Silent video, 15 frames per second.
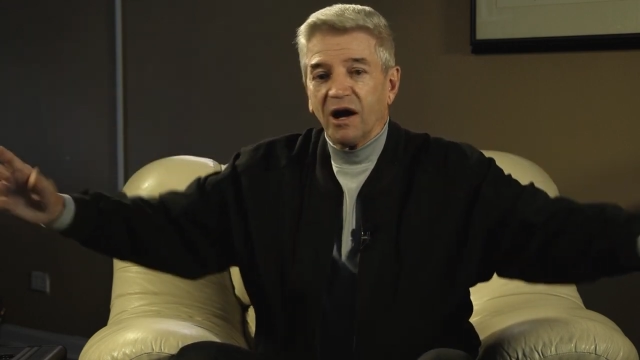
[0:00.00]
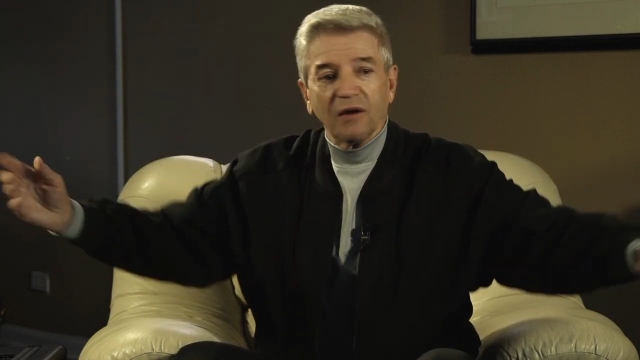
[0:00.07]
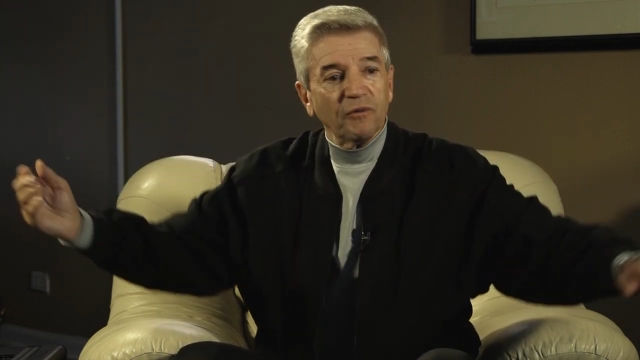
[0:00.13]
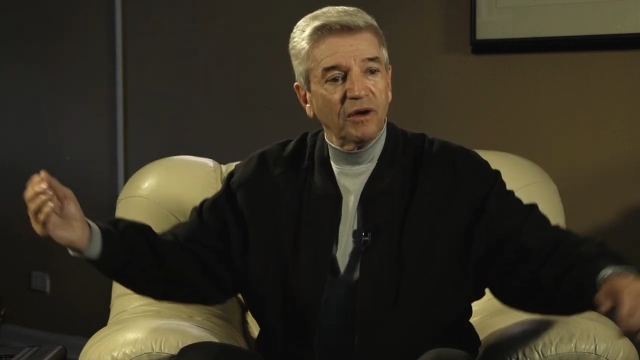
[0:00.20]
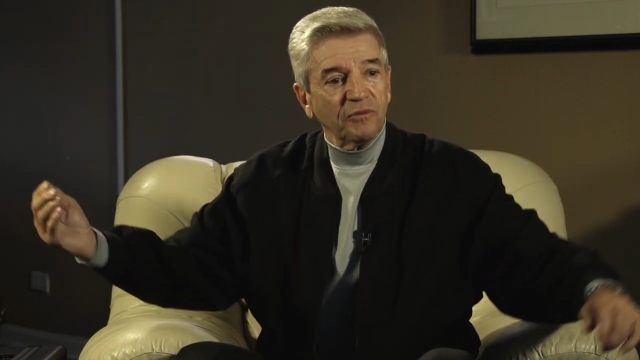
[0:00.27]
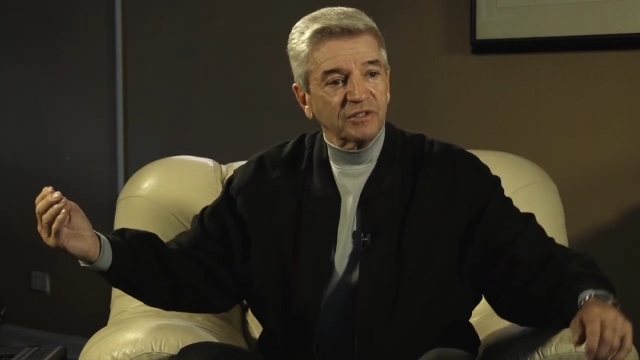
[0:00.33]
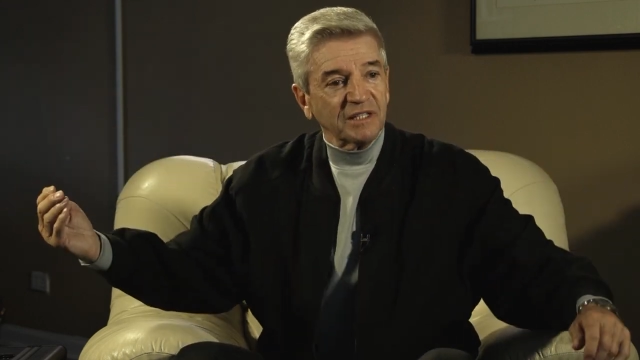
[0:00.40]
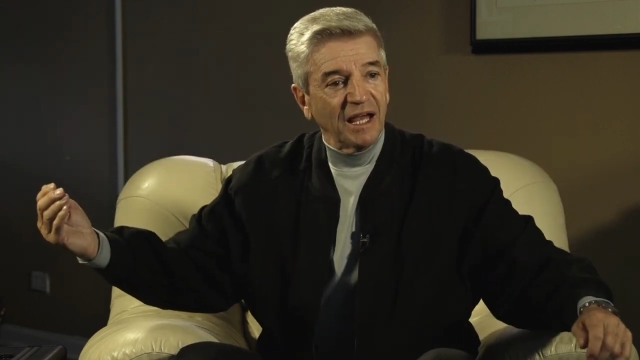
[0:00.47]
I,
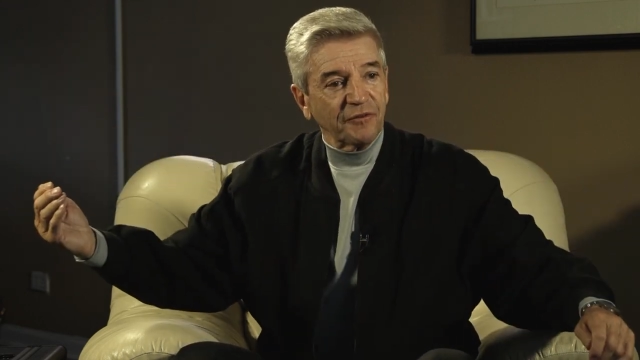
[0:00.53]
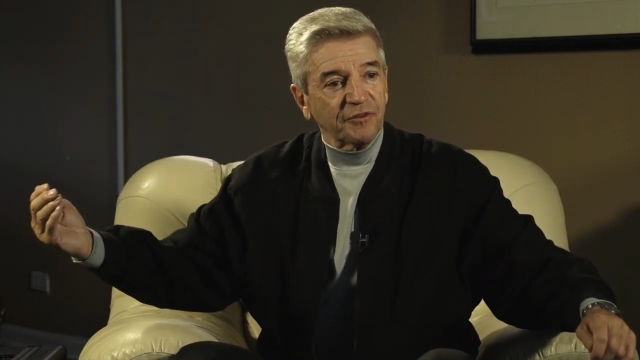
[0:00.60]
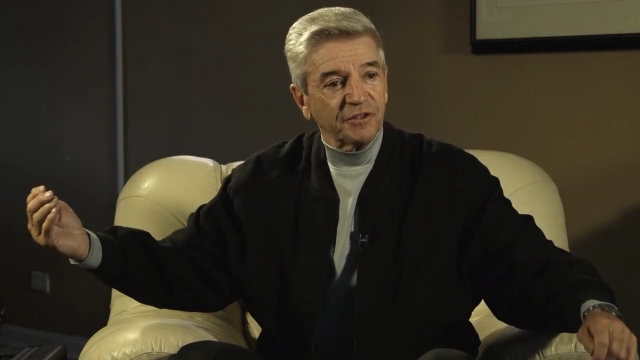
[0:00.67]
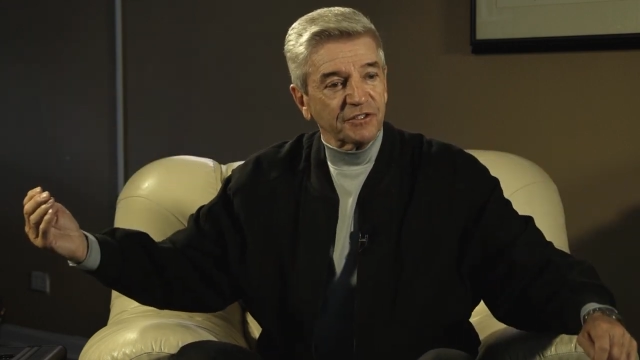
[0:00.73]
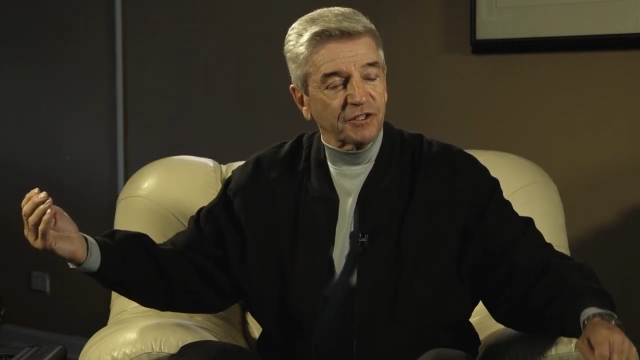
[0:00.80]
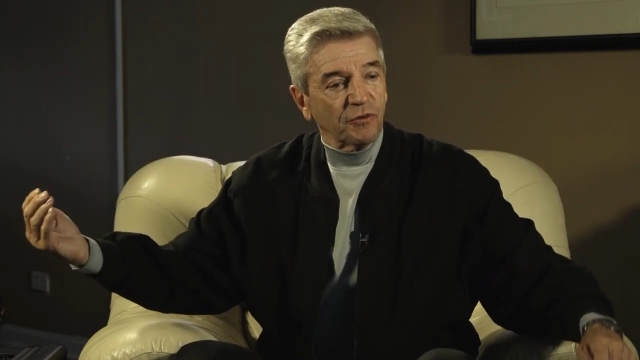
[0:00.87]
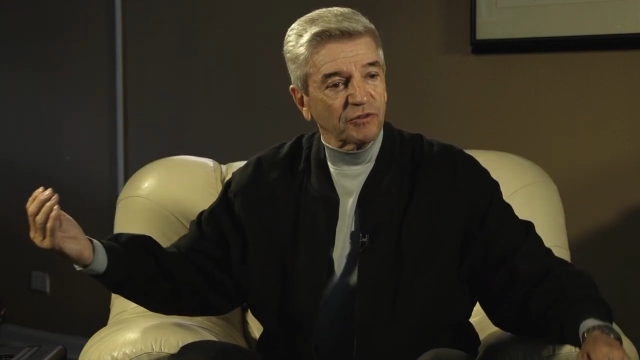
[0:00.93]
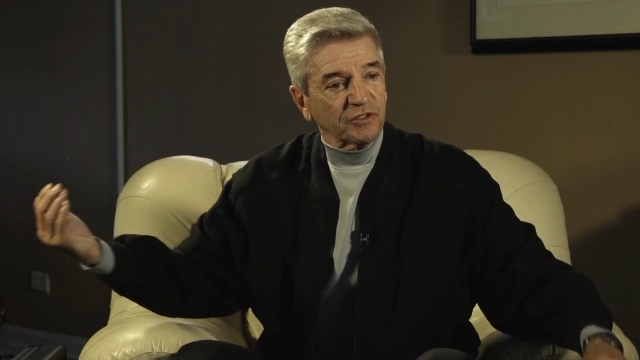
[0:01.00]
was after the
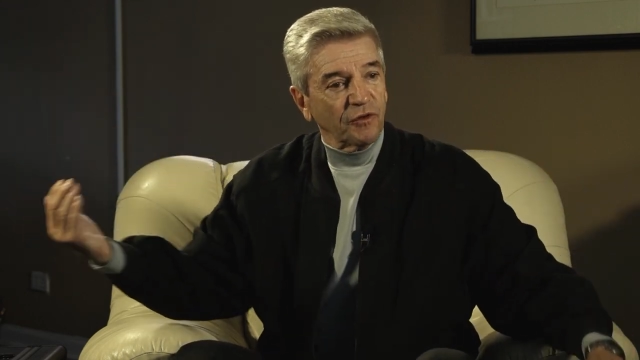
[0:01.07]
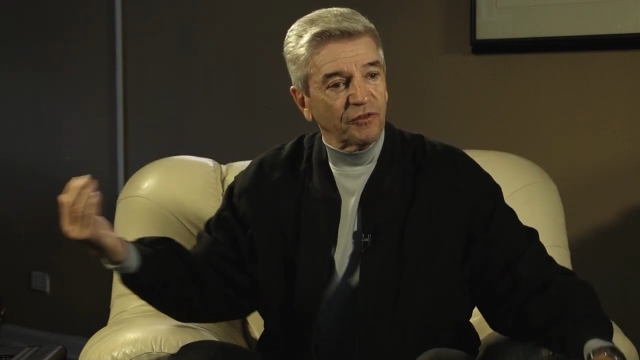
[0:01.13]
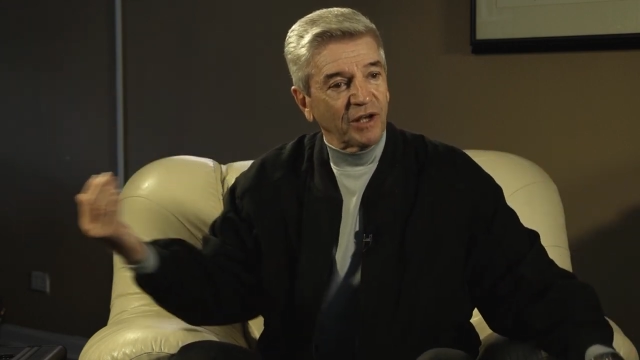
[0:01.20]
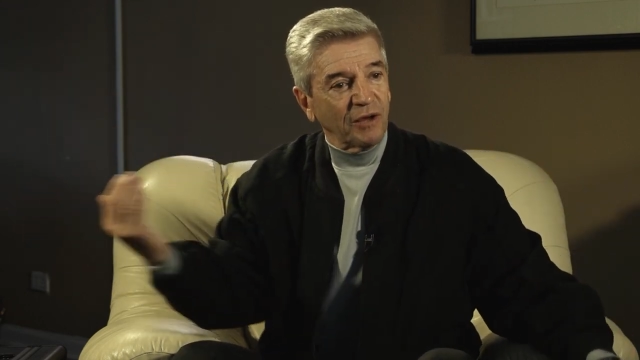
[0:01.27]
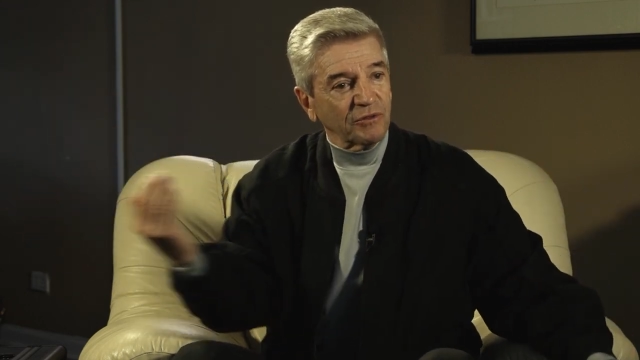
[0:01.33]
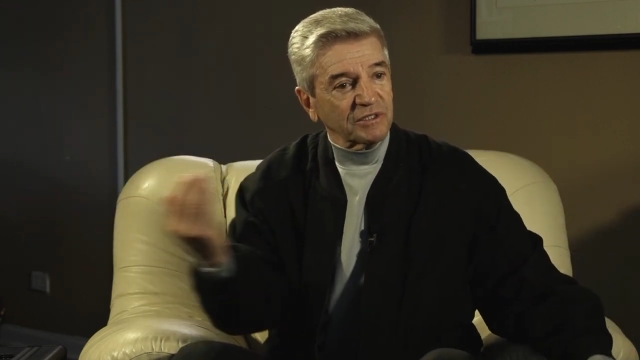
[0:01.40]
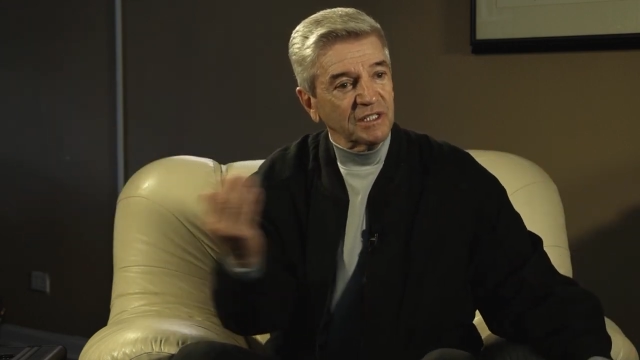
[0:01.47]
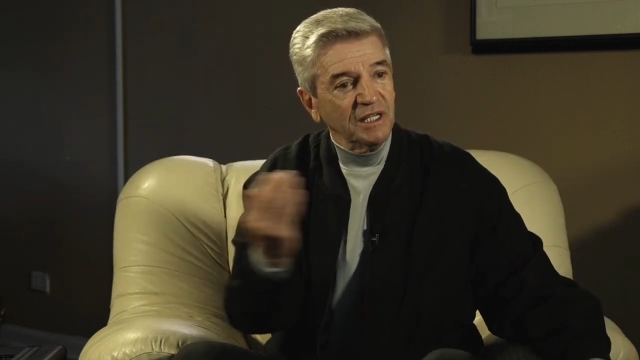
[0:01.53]
show was over, and
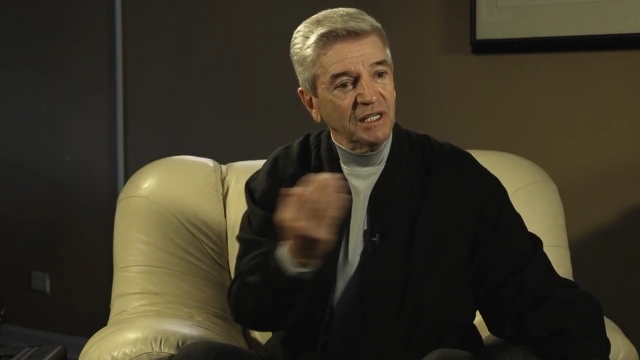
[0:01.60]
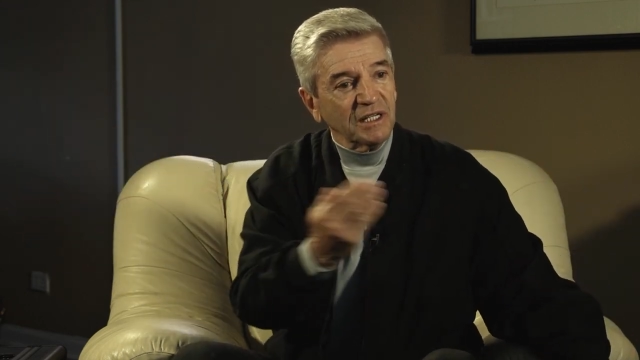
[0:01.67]
I was